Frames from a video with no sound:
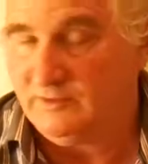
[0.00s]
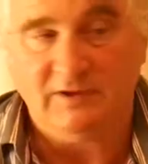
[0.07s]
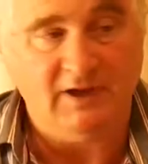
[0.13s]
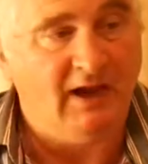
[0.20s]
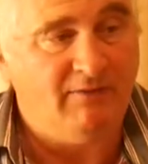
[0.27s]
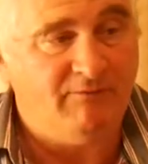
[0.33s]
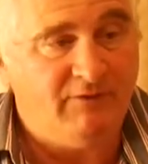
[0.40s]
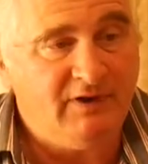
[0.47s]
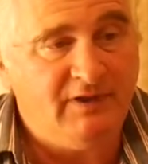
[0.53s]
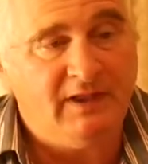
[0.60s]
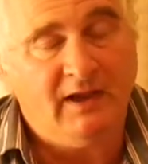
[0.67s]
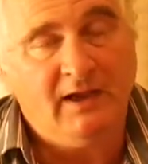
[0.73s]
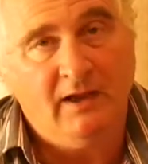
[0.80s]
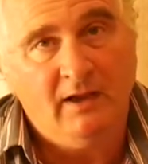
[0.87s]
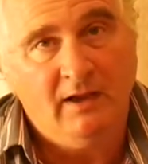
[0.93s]
to
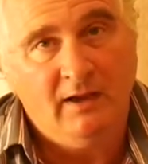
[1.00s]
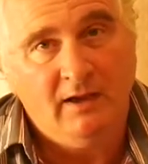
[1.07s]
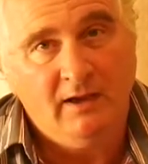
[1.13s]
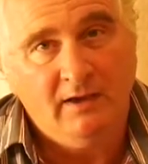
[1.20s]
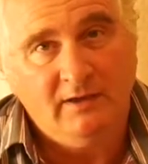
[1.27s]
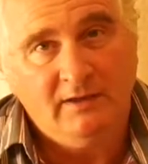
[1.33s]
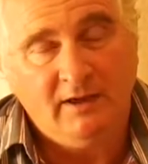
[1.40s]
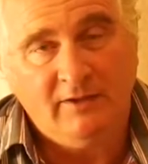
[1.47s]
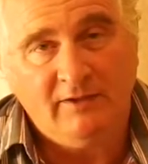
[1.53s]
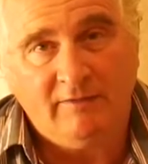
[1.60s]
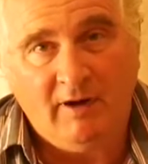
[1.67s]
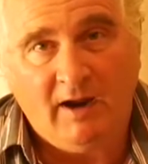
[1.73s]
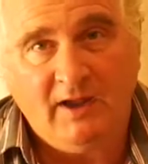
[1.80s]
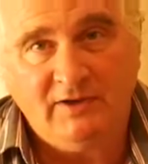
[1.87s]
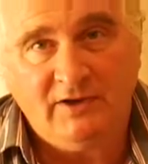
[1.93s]
everything now
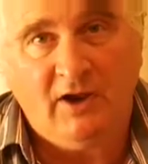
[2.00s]
there are